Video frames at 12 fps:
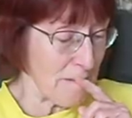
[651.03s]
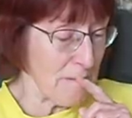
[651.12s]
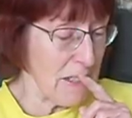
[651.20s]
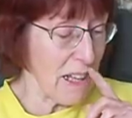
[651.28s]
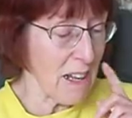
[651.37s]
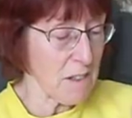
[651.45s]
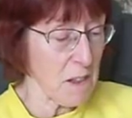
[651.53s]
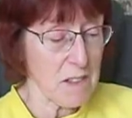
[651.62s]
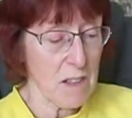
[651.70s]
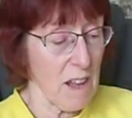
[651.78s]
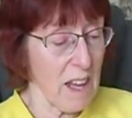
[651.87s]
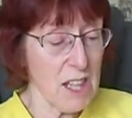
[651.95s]
Yeah,
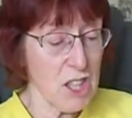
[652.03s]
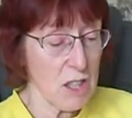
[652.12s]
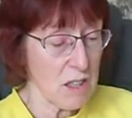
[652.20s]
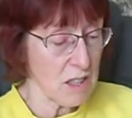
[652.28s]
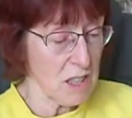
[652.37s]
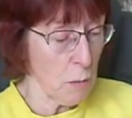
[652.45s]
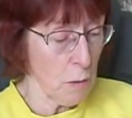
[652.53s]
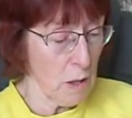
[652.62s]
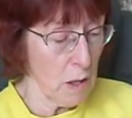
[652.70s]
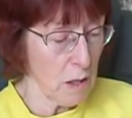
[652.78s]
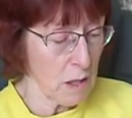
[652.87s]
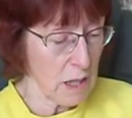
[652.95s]
there's agency
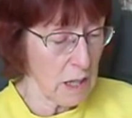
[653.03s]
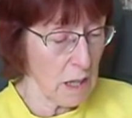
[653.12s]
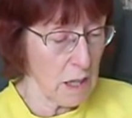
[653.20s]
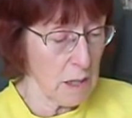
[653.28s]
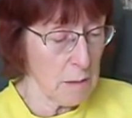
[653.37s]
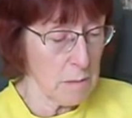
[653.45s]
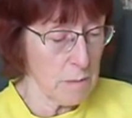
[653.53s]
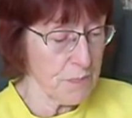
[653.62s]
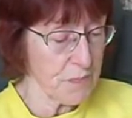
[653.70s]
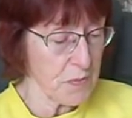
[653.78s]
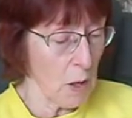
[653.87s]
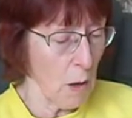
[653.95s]
work,
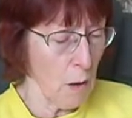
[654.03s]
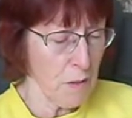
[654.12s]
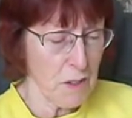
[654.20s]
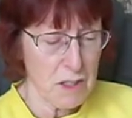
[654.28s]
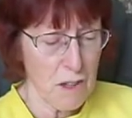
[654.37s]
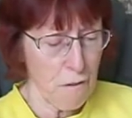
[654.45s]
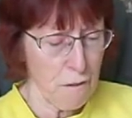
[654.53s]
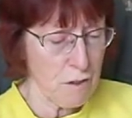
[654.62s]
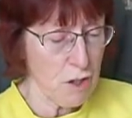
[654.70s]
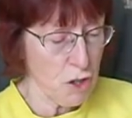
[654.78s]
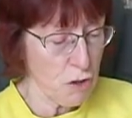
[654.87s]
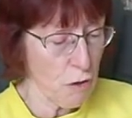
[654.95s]
all the
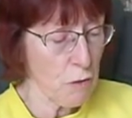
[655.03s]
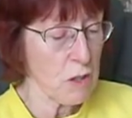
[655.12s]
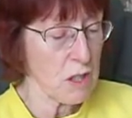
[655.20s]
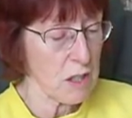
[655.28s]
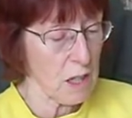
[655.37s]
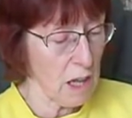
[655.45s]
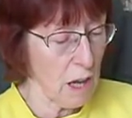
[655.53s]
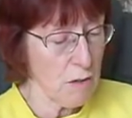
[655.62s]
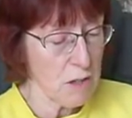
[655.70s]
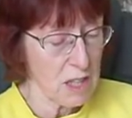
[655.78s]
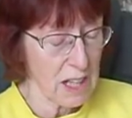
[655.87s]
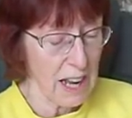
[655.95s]
different trucks, the
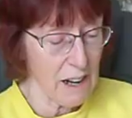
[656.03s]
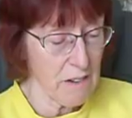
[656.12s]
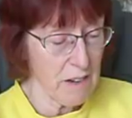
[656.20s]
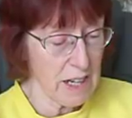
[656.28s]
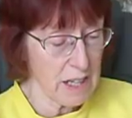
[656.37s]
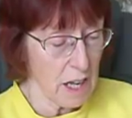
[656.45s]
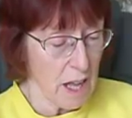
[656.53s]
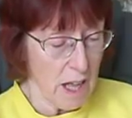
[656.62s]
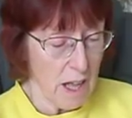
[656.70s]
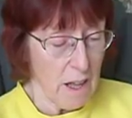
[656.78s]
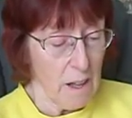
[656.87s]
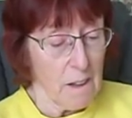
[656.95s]
loads carried,
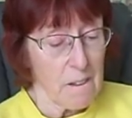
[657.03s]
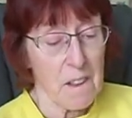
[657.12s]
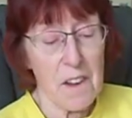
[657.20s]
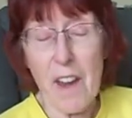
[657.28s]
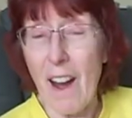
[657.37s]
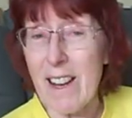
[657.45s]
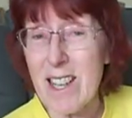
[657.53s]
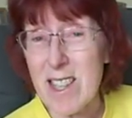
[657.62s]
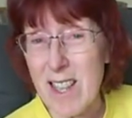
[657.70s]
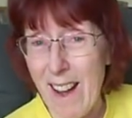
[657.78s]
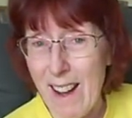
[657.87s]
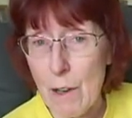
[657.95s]
the
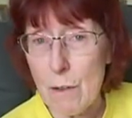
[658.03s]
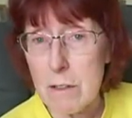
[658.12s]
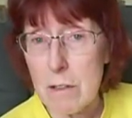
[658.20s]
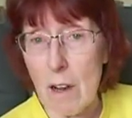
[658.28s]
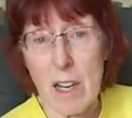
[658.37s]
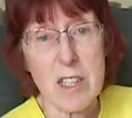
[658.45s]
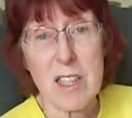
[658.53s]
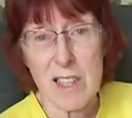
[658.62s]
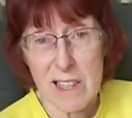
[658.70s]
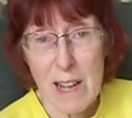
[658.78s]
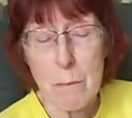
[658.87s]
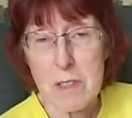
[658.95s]
nights out. I
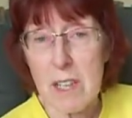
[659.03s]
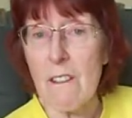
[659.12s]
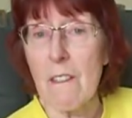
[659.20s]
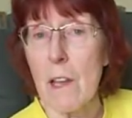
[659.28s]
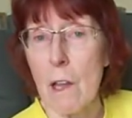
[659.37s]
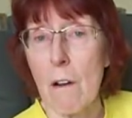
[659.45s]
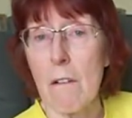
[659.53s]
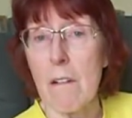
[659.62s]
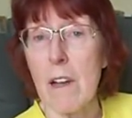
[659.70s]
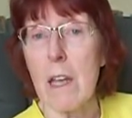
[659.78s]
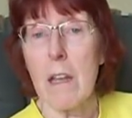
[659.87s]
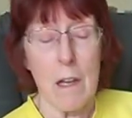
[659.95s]
slept in the
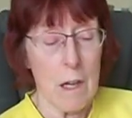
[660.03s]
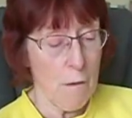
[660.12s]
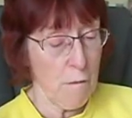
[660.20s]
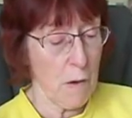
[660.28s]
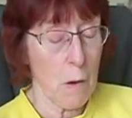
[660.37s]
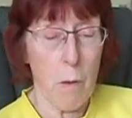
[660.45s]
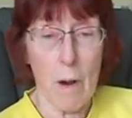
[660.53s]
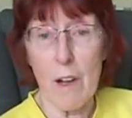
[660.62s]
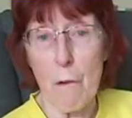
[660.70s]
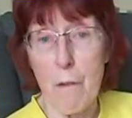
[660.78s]
lorry for quite a